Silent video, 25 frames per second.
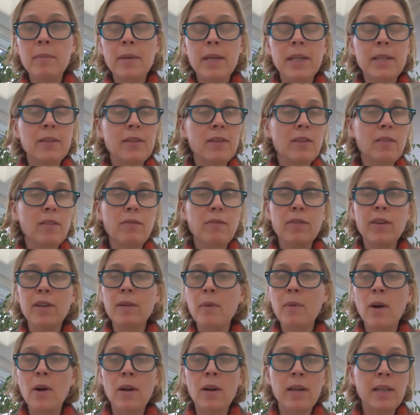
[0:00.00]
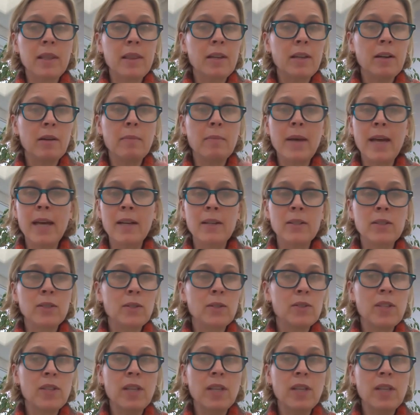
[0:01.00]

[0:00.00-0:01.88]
It's the free market, their managers,